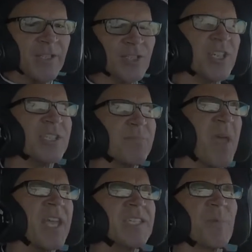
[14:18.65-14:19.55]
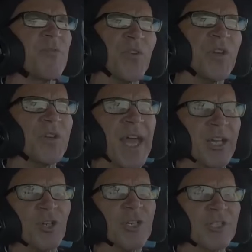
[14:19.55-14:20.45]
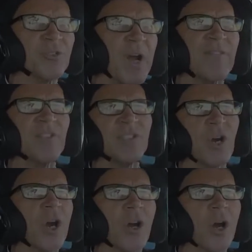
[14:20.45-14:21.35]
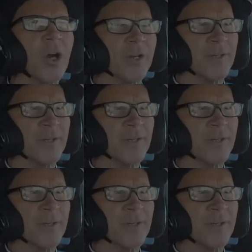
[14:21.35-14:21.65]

It just makes me feel that good to drive this car hard.